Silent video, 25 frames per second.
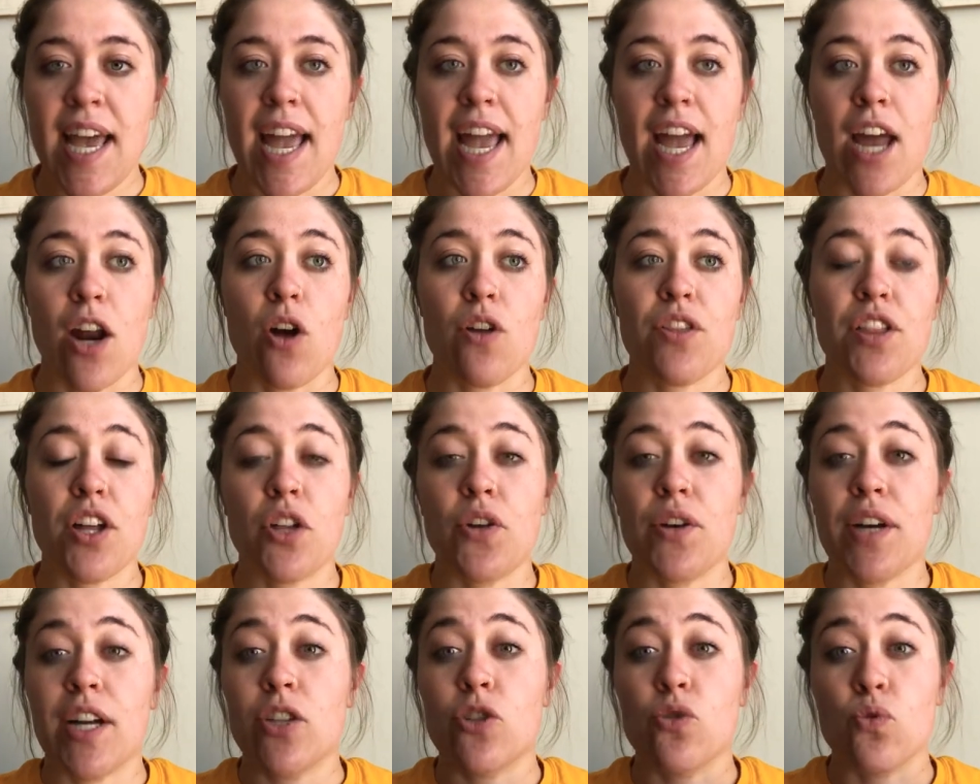and
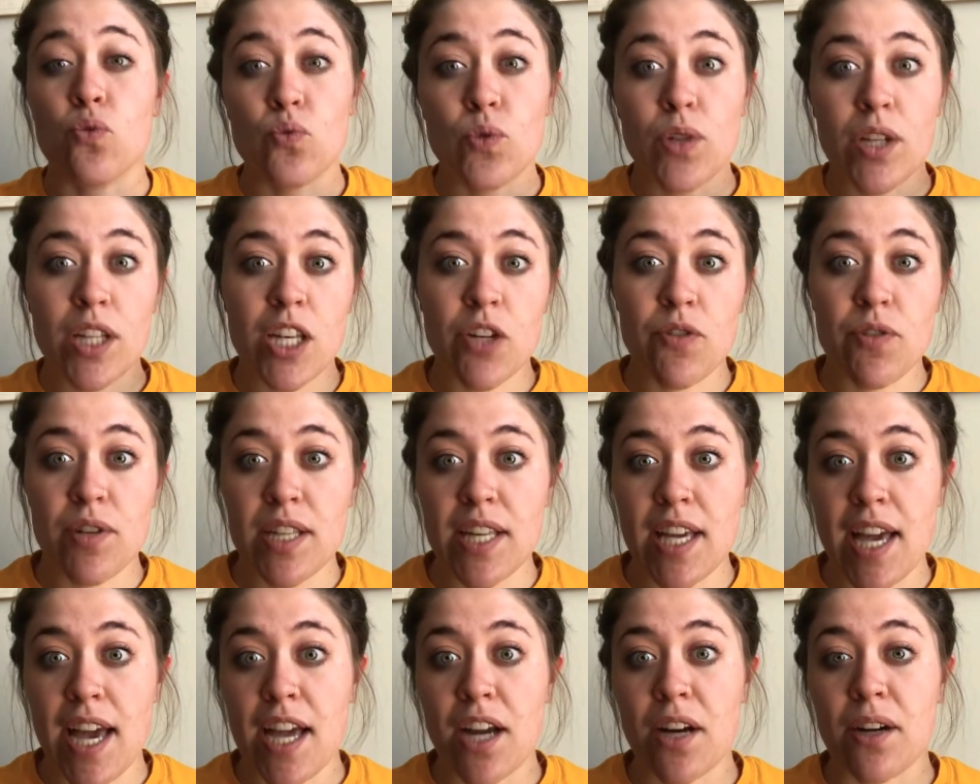Othello gets really,
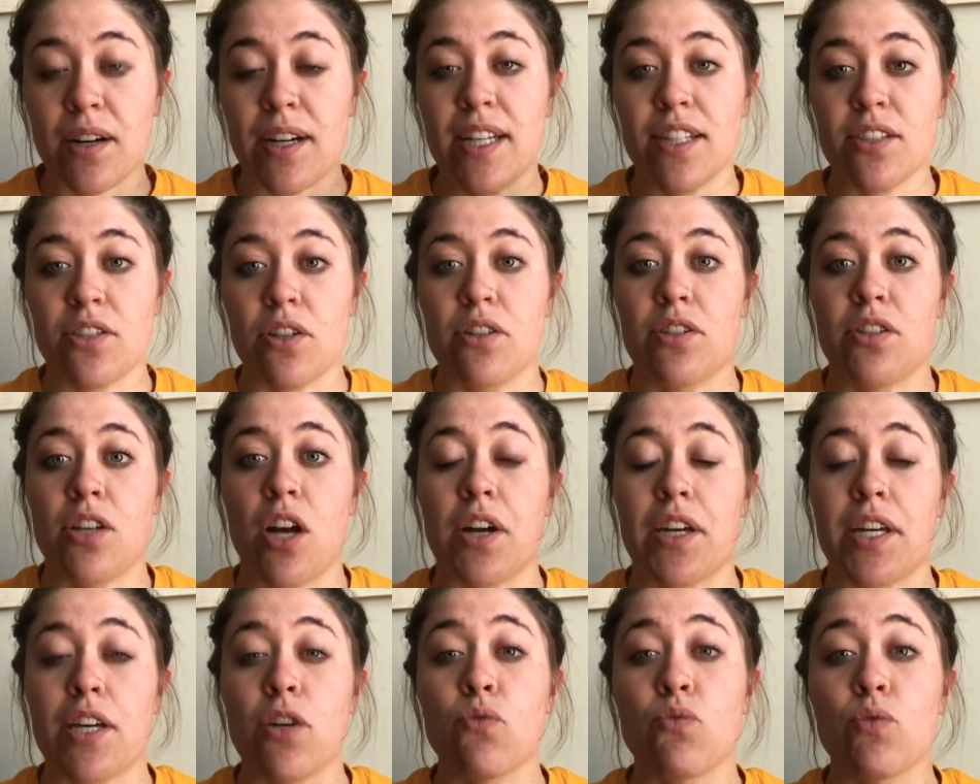really angry and starts
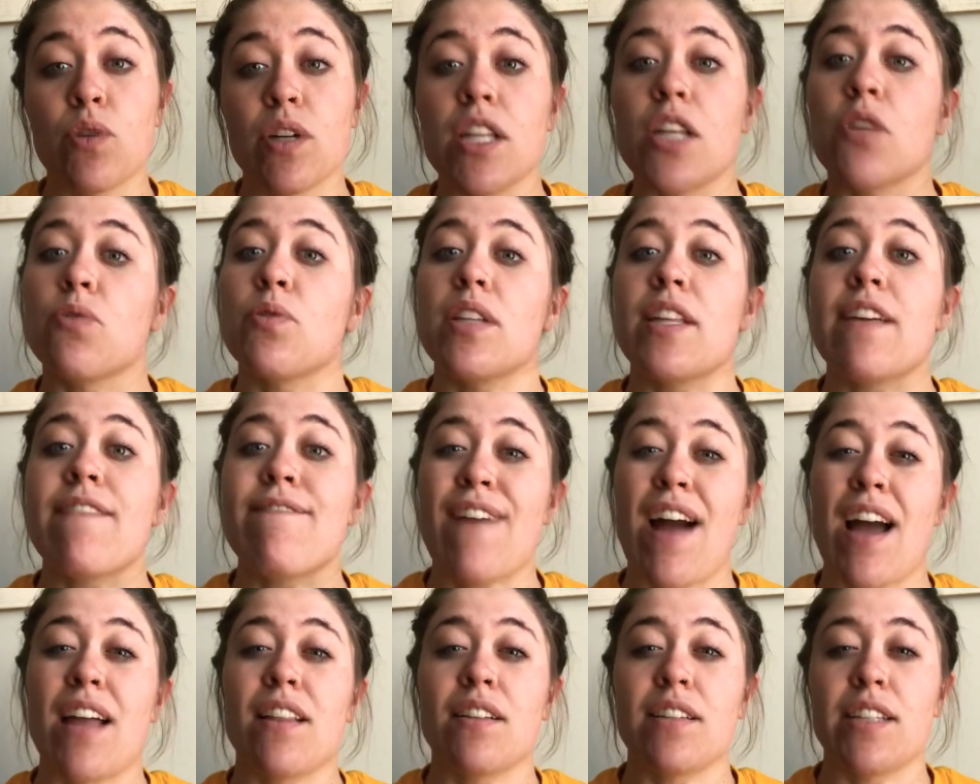talking really, really
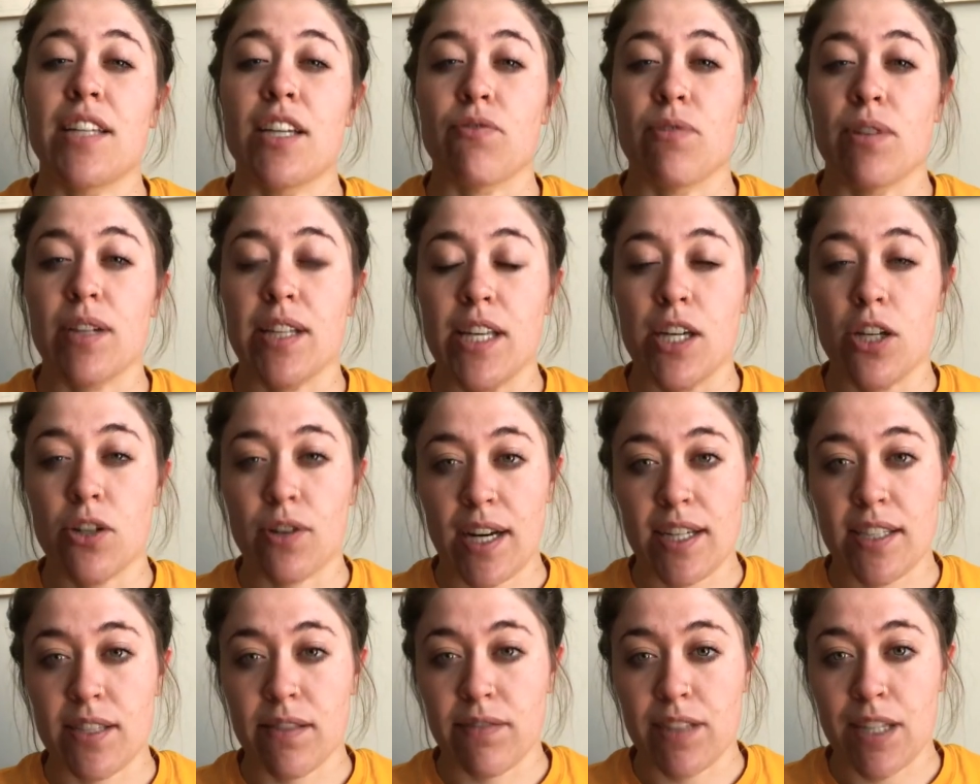violently and really
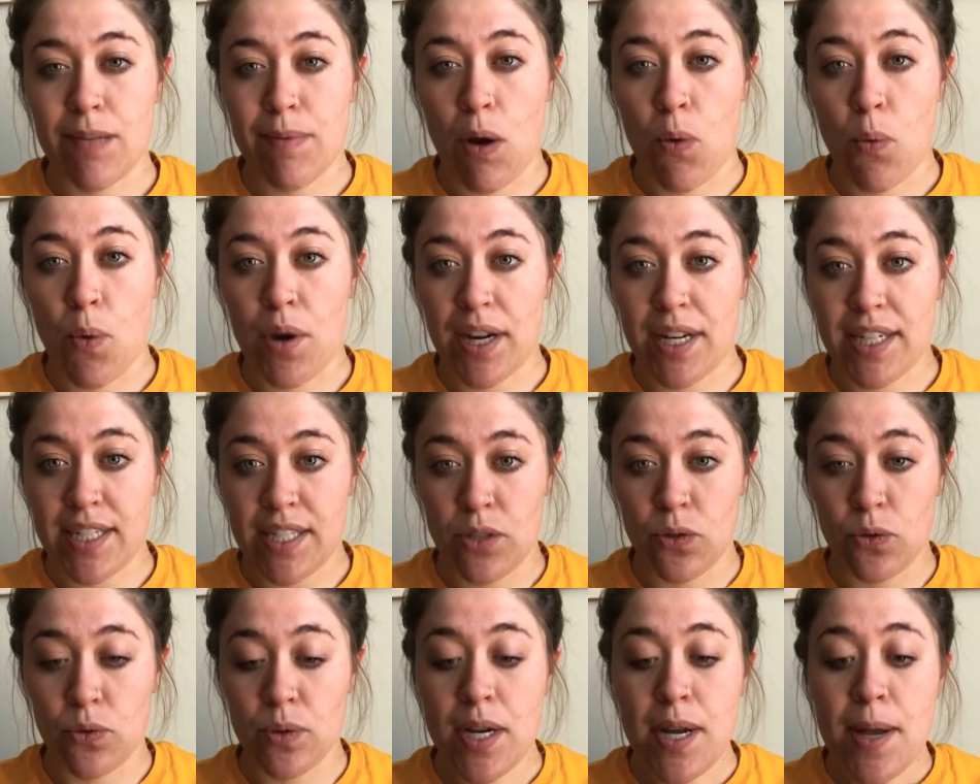aggressively about wanting
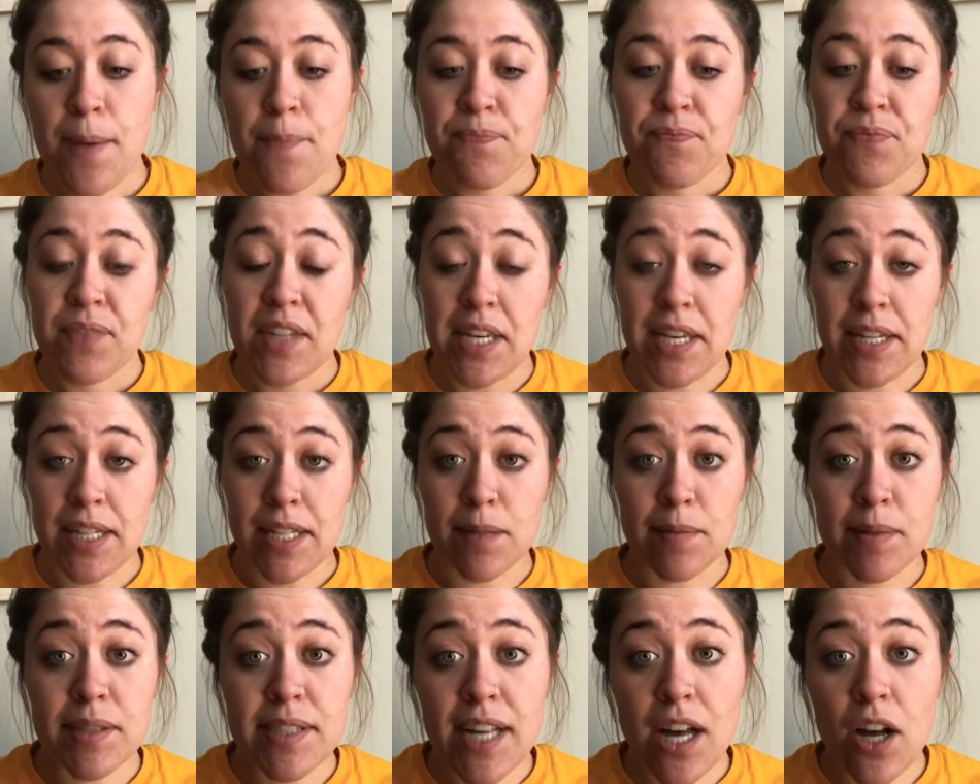to kill
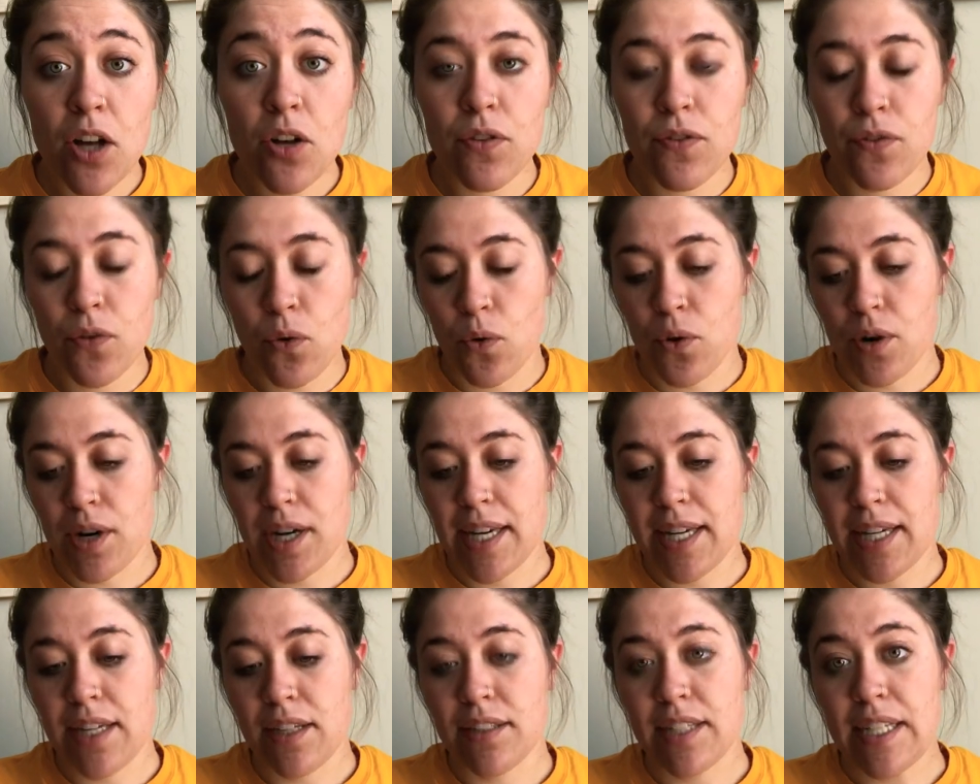himself or
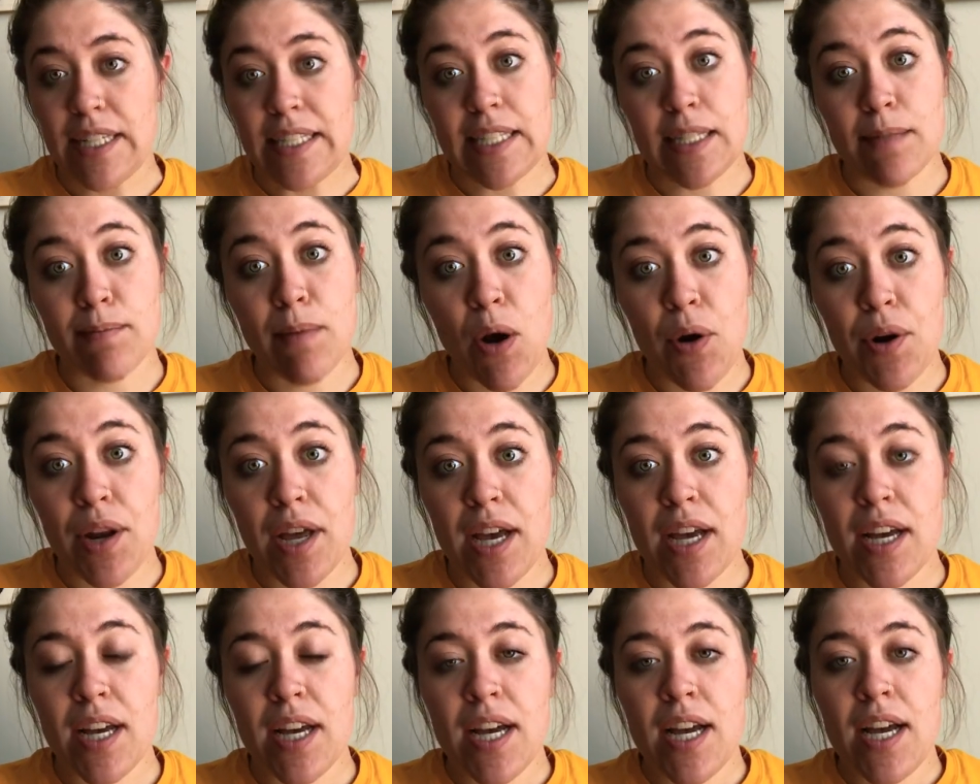kill
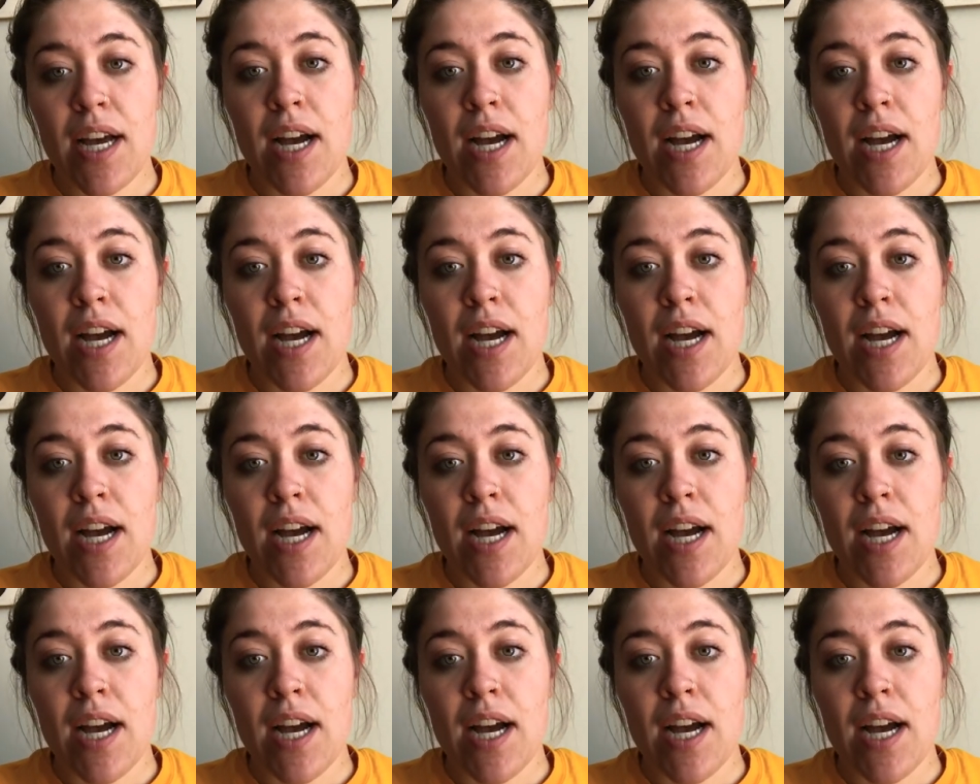Desdemona.